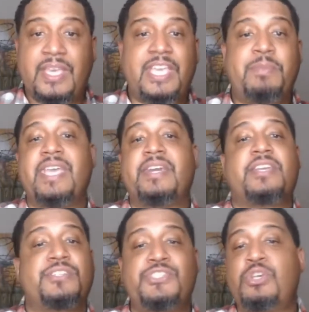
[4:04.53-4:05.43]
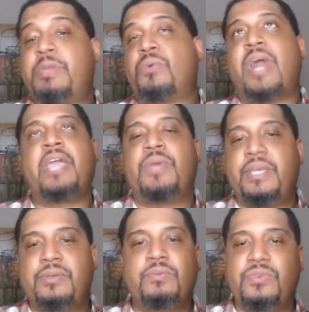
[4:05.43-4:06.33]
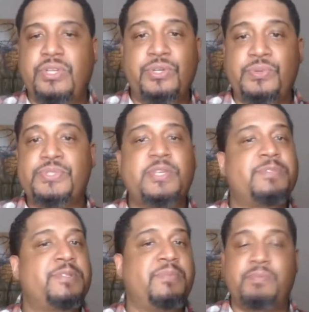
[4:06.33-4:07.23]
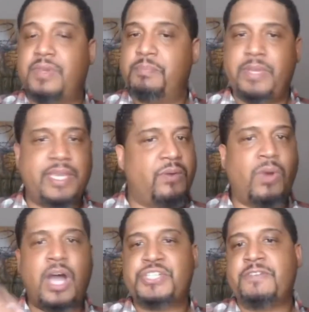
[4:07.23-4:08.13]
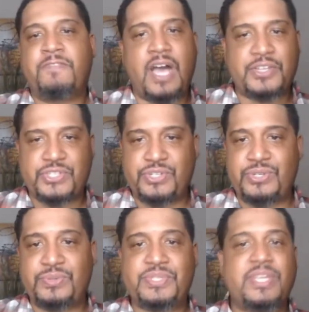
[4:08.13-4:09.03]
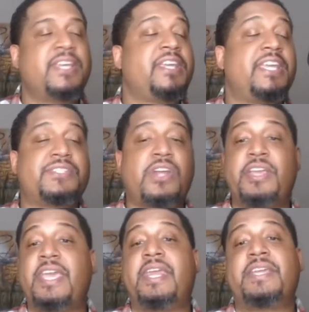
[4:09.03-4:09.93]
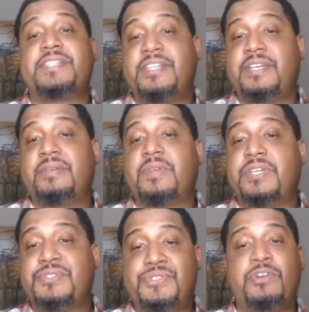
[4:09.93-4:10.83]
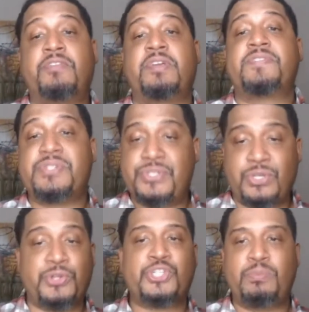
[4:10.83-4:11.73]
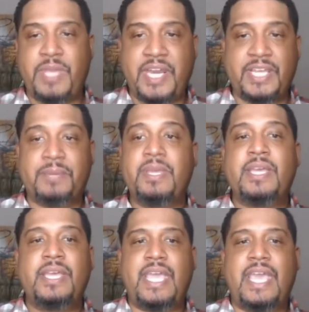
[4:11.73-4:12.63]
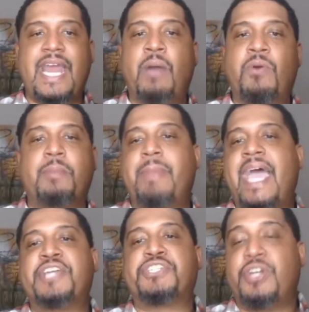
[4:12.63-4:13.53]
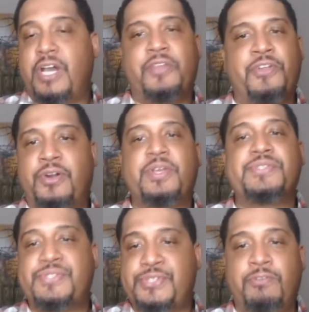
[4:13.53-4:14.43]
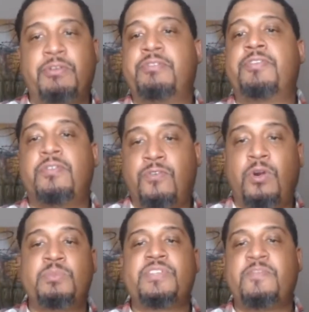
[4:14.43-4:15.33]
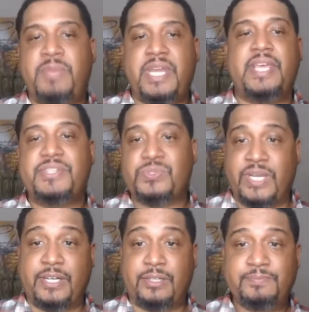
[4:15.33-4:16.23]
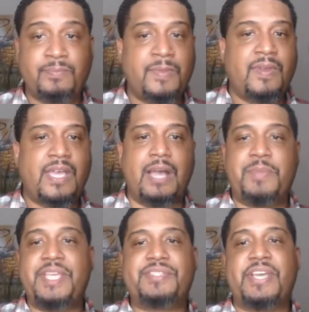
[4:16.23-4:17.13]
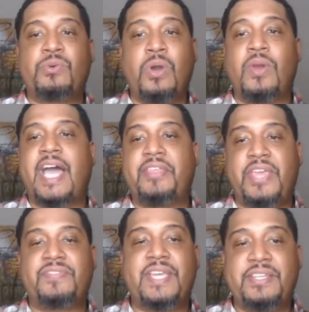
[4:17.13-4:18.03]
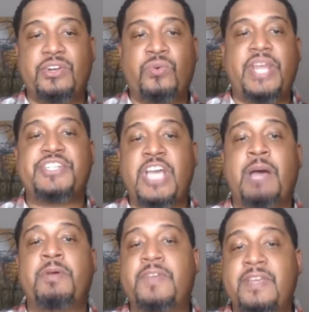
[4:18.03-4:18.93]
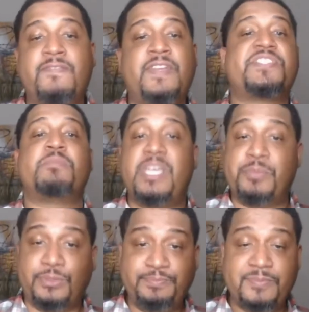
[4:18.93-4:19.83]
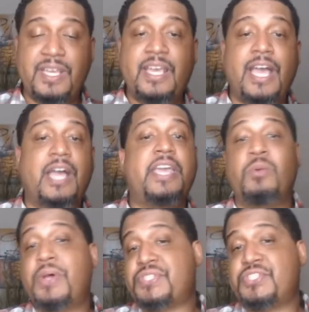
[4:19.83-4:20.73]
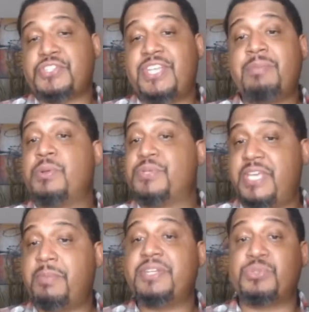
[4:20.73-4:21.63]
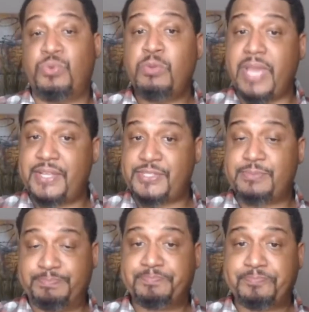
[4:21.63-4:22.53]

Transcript: He began consuming right wing news. He was, began watching Fox News. He started getting into conservatives on social media, and I would imagine other conservative forms of media as well. Um, he said, "quote I think they did a great job of convincing people, uh, and it wasn't just him; it was him and his roommates."